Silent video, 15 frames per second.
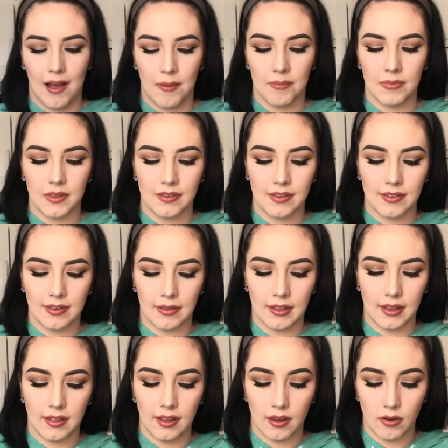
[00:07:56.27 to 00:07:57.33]
This is
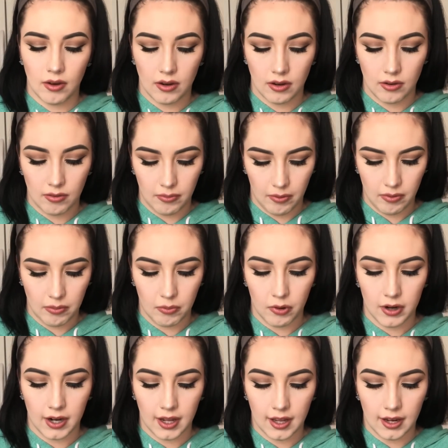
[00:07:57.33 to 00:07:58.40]
something that you can use both
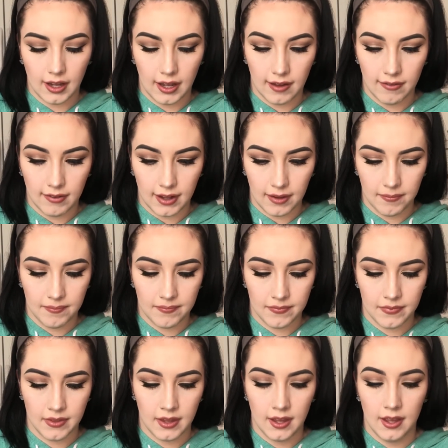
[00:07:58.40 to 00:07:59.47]
morning and evening.
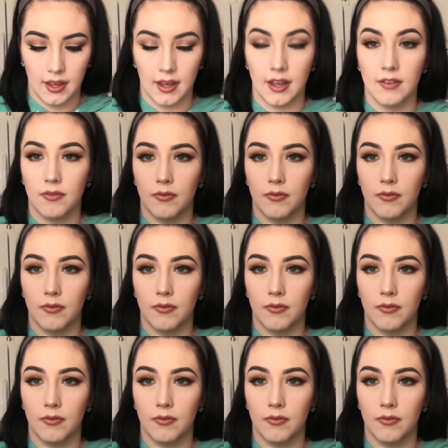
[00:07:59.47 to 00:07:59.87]
It's